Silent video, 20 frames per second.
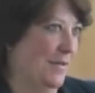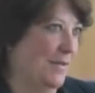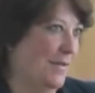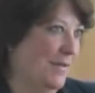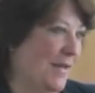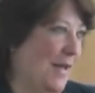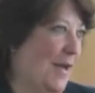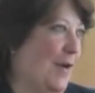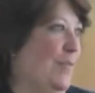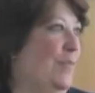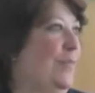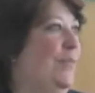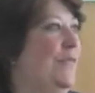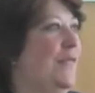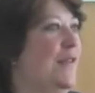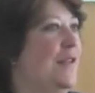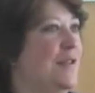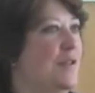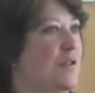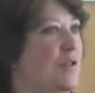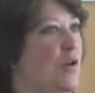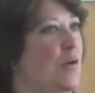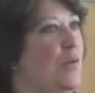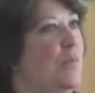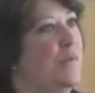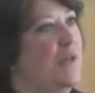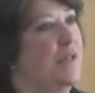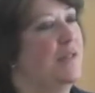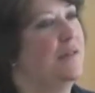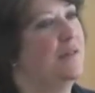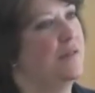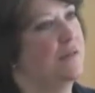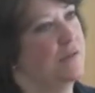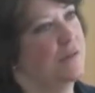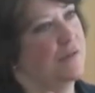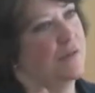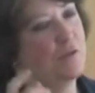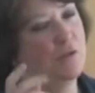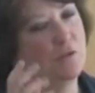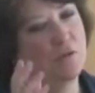Yeah, so, but
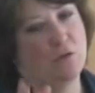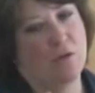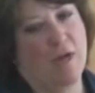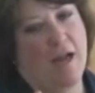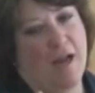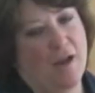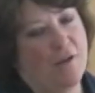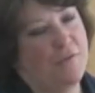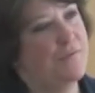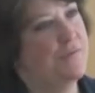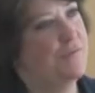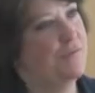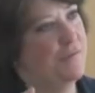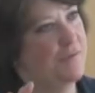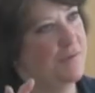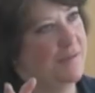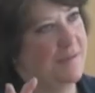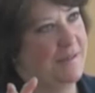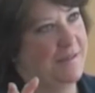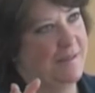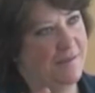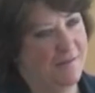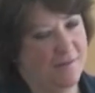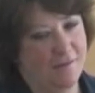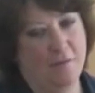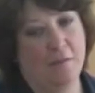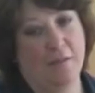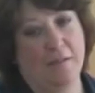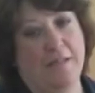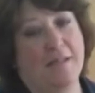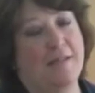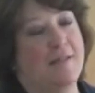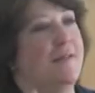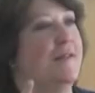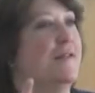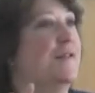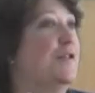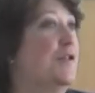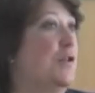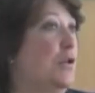to have, this
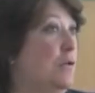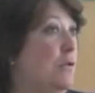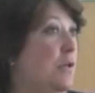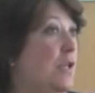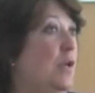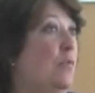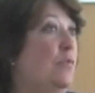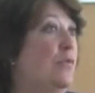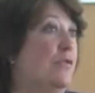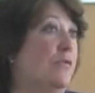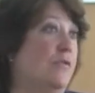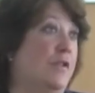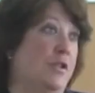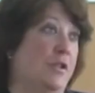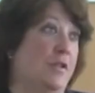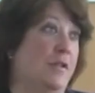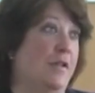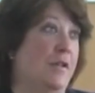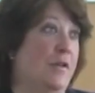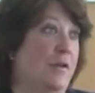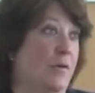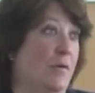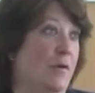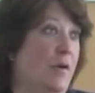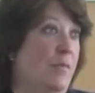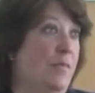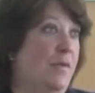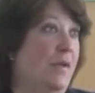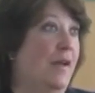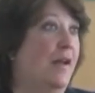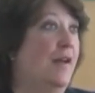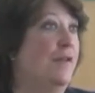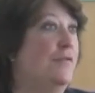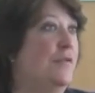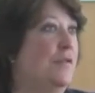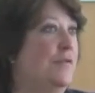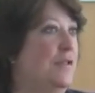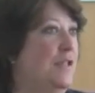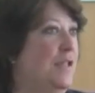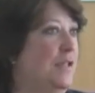is a unique provision in Europe.
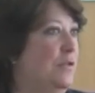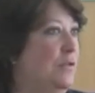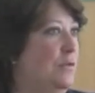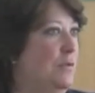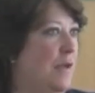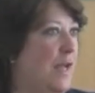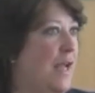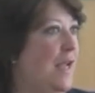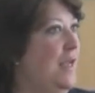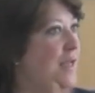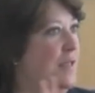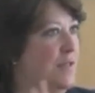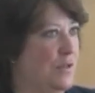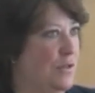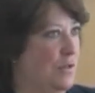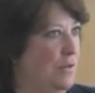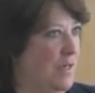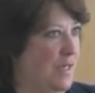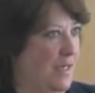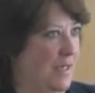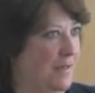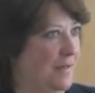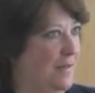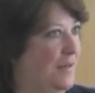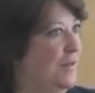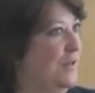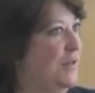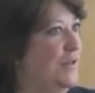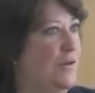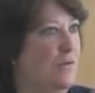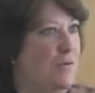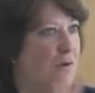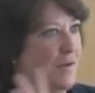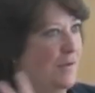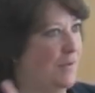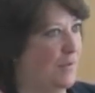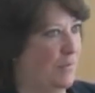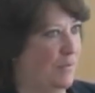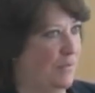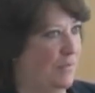52A is unique. There's no
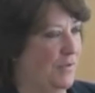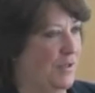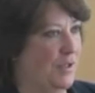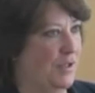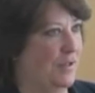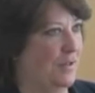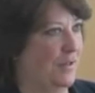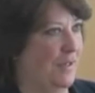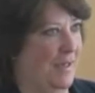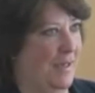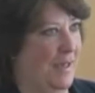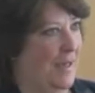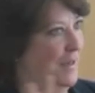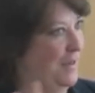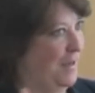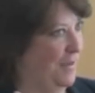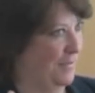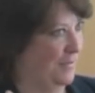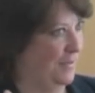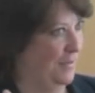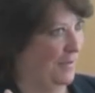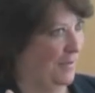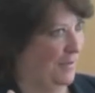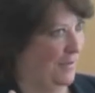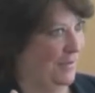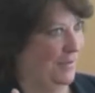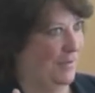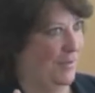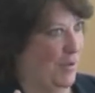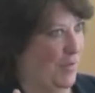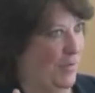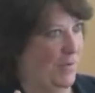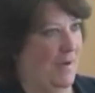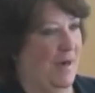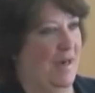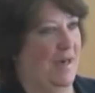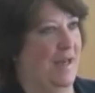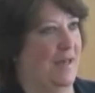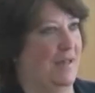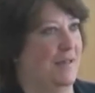other provision in any of the
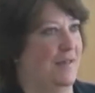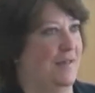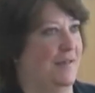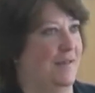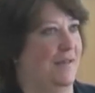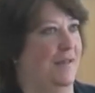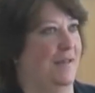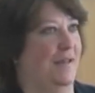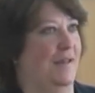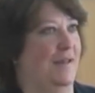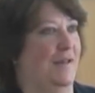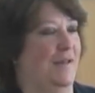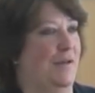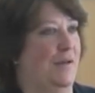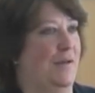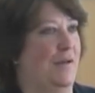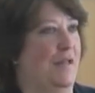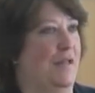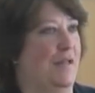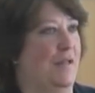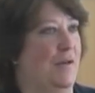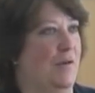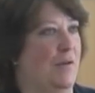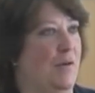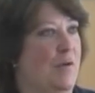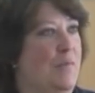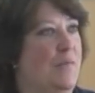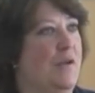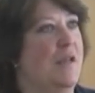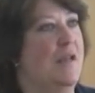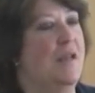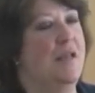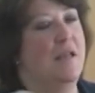copyright acts in Europe.